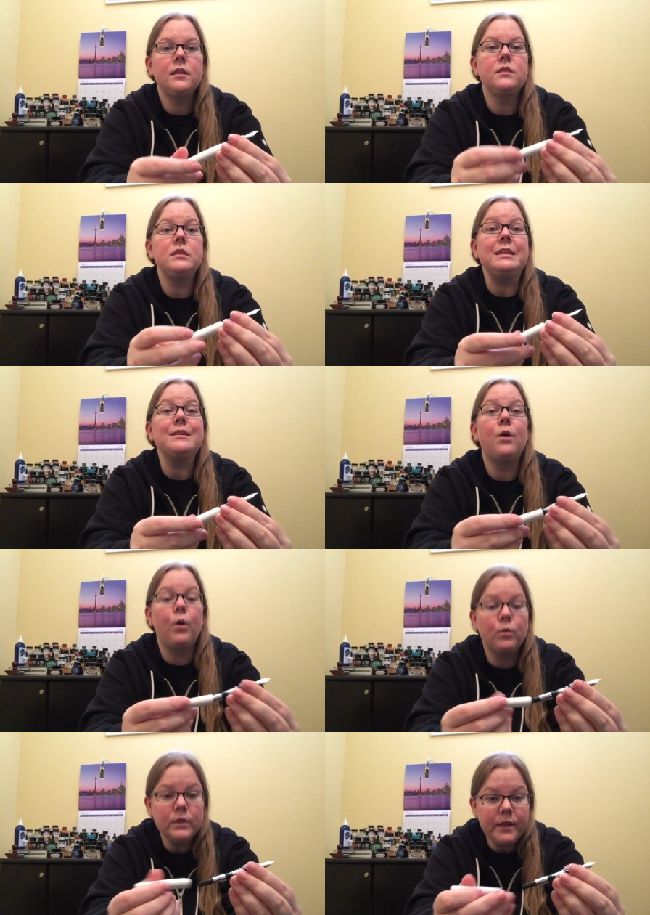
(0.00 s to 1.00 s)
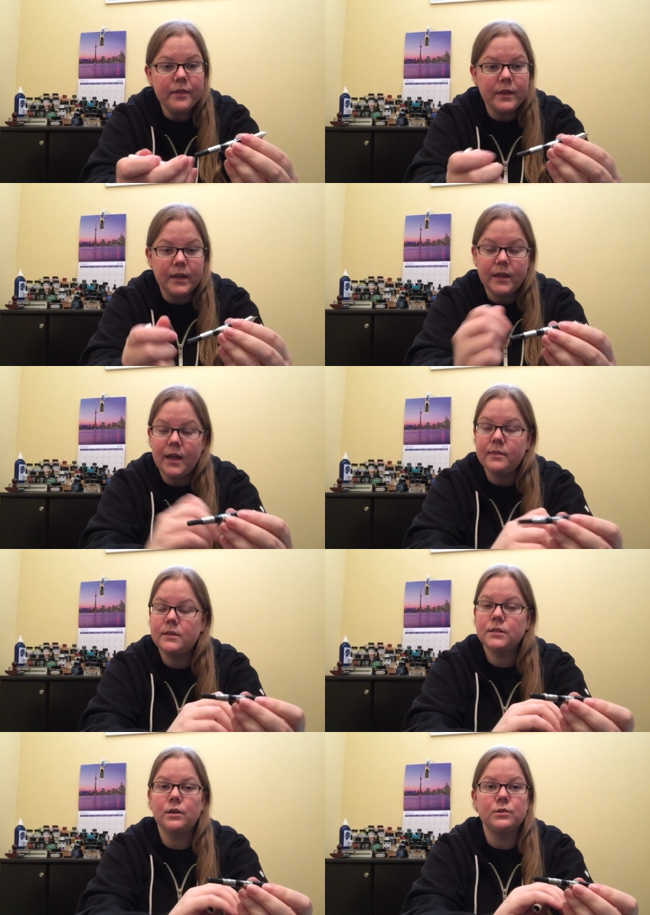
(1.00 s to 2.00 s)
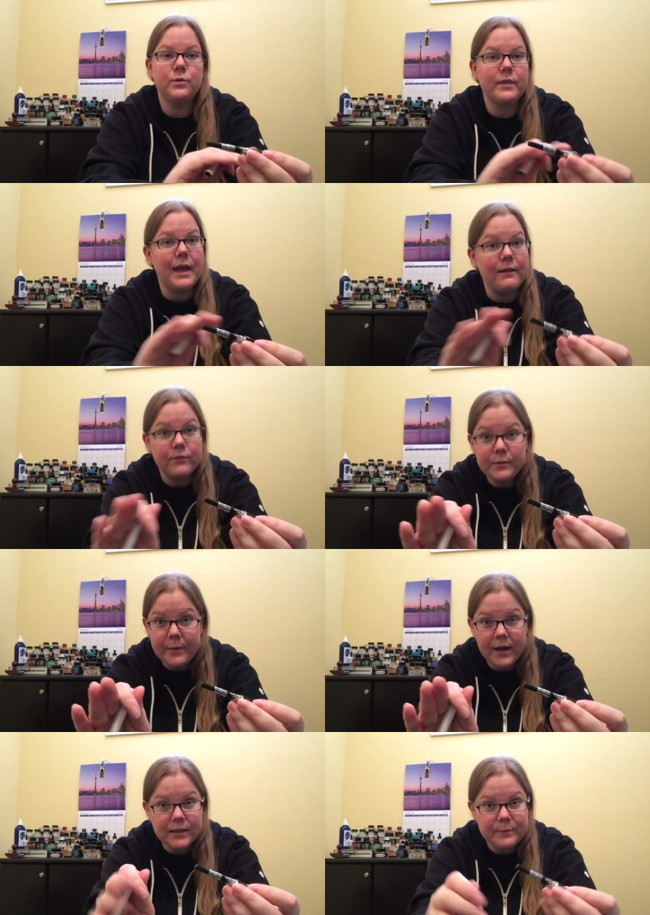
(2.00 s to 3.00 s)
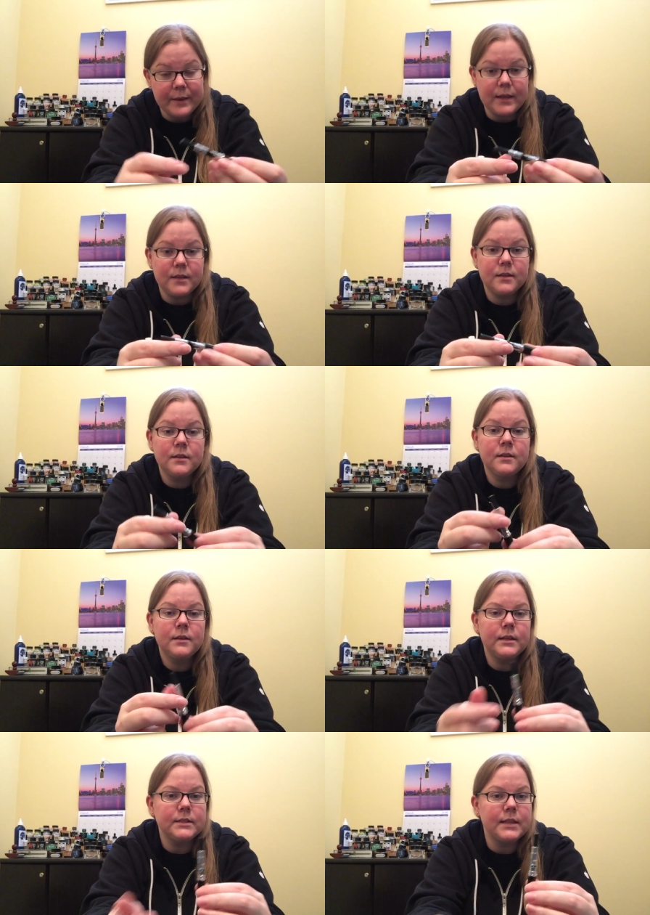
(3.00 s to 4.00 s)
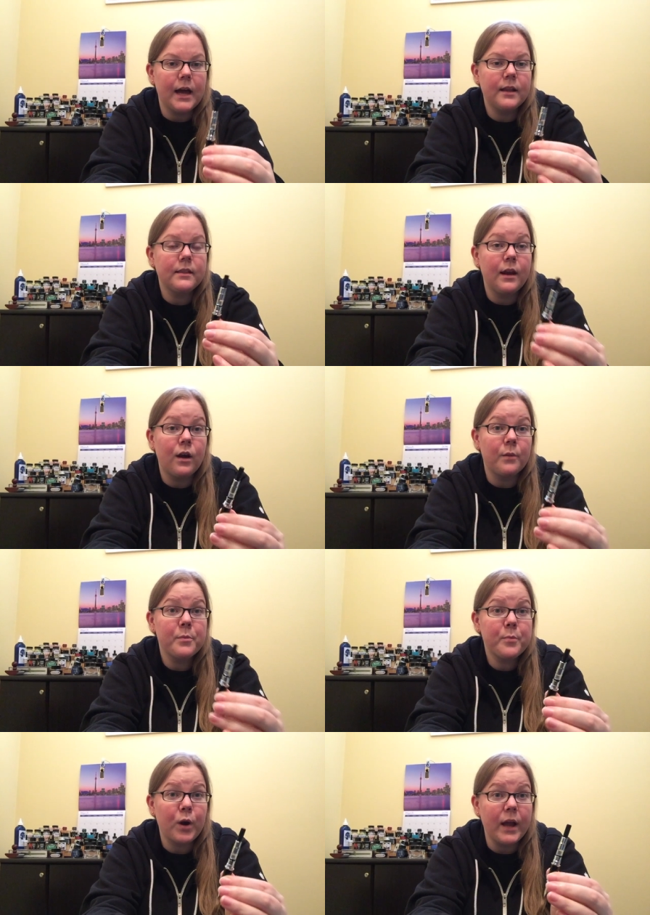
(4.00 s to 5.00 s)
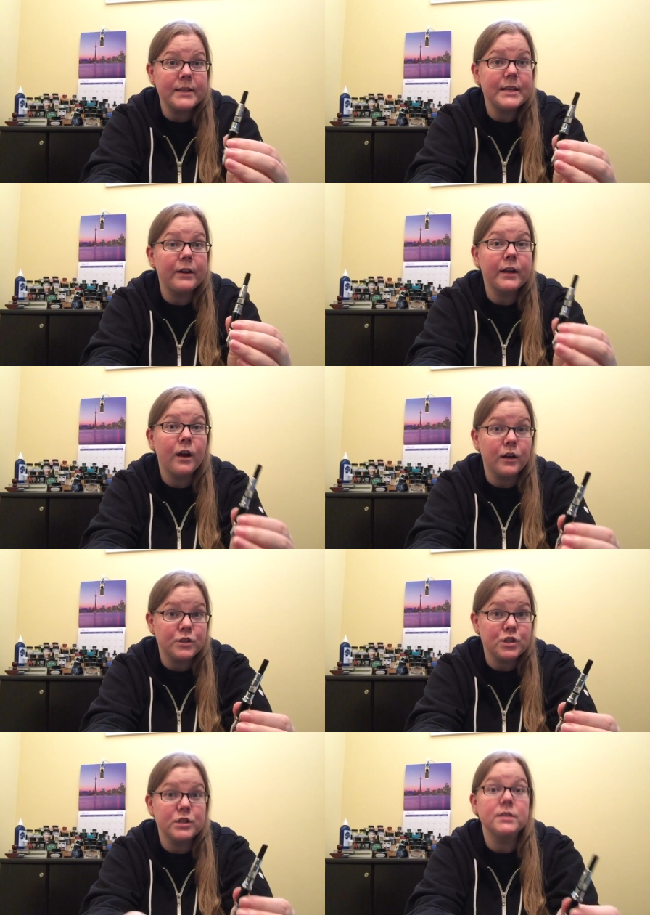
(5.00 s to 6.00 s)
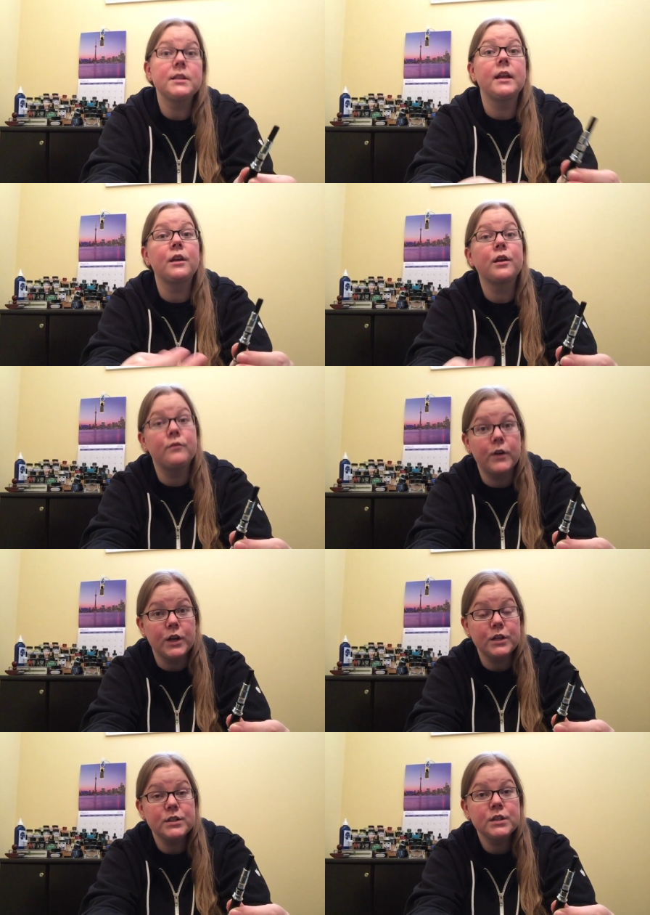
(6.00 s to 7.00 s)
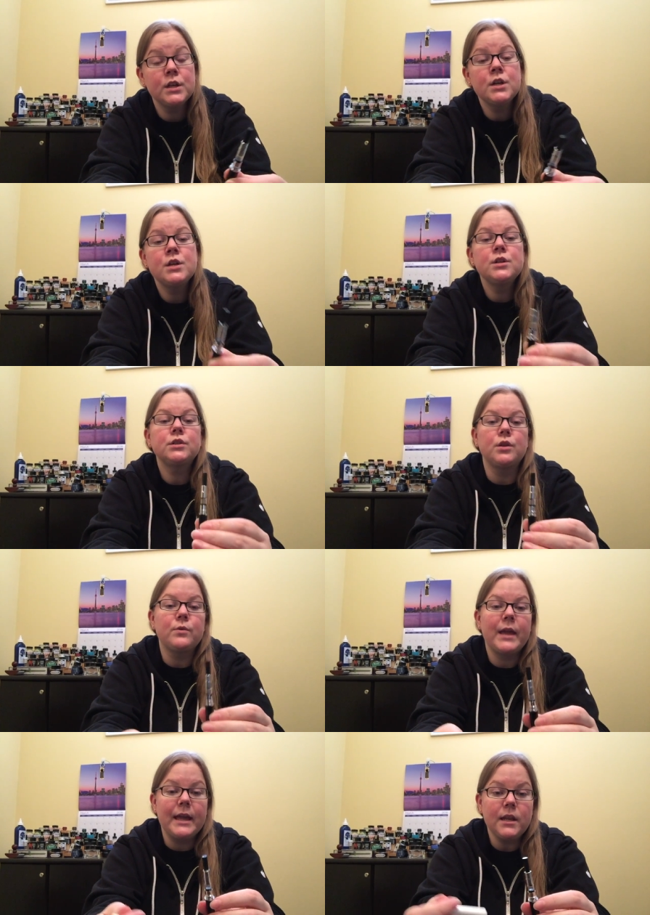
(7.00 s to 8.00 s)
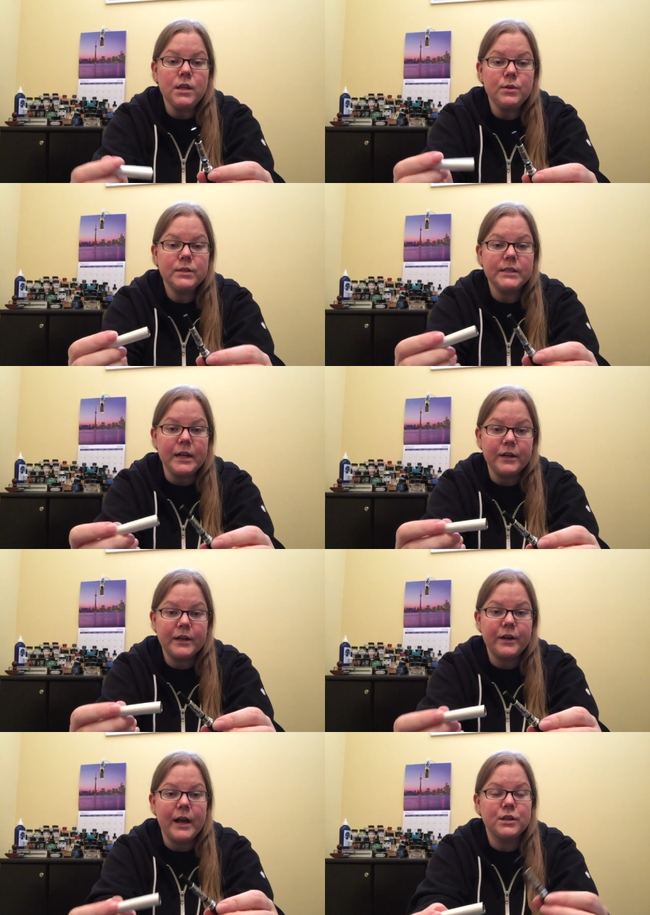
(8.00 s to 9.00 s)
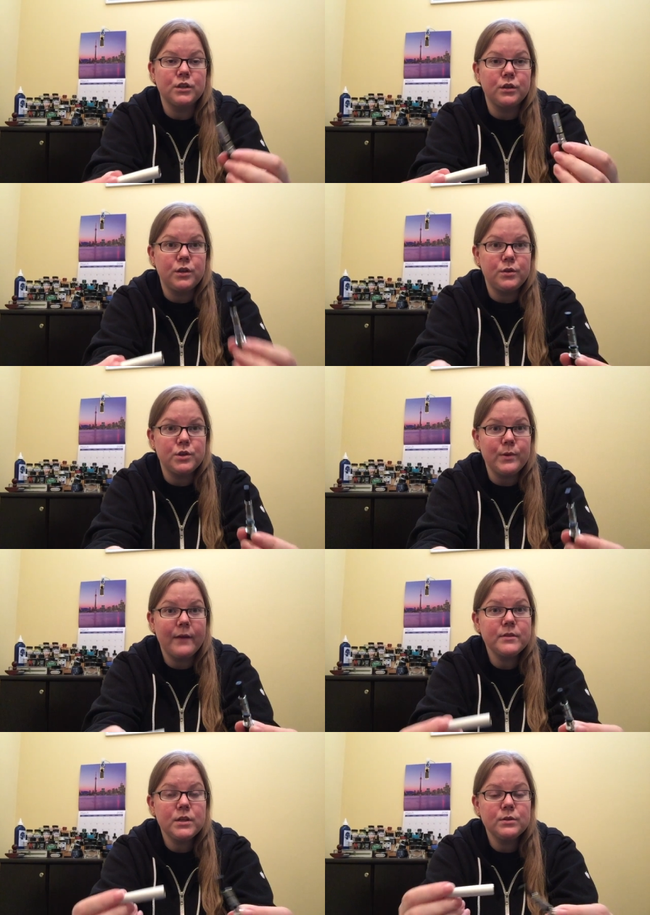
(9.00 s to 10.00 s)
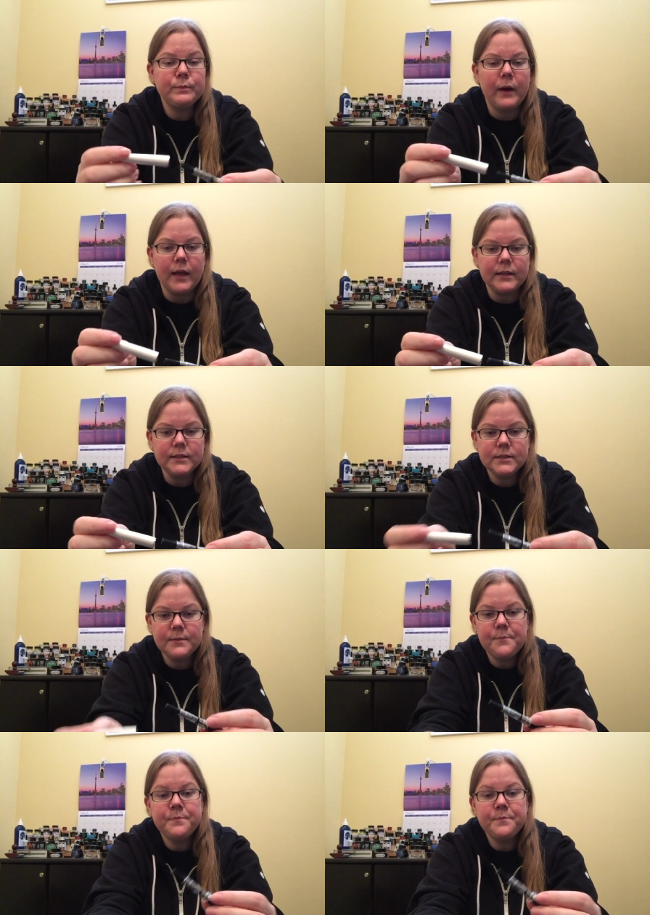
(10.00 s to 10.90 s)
The only thing, and this goes with every Pilot pen, is that they are proprietary cartridges and converters. So you can't use standard international, you do have to use Pilots.